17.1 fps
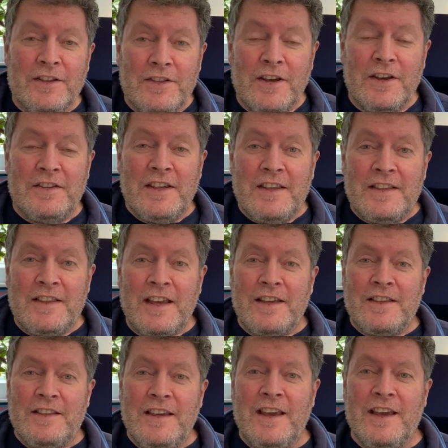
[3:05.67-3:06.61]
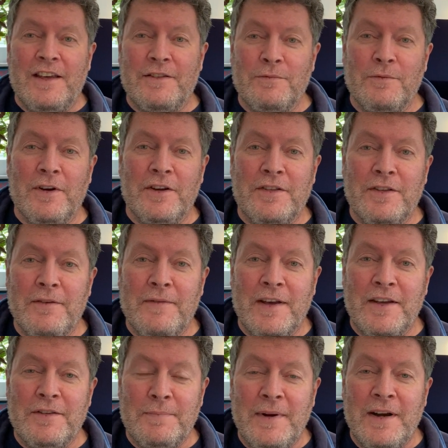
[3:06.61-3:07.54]
36 years worth of
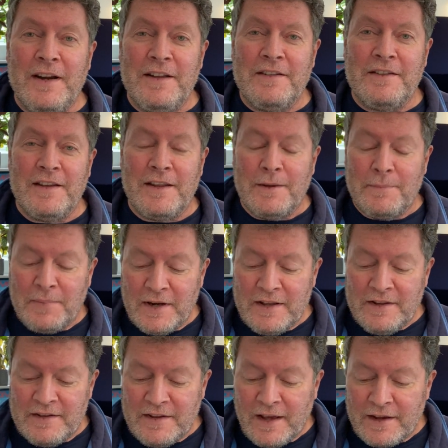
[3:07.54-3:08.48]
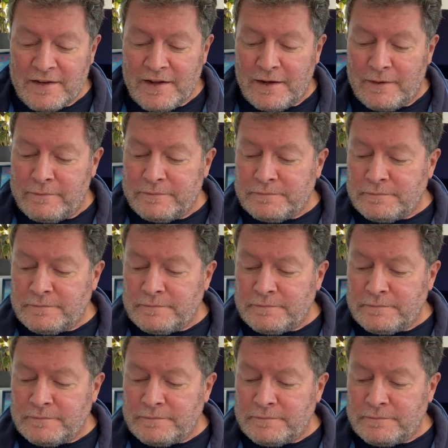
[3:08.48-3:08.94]
experience in the police sector.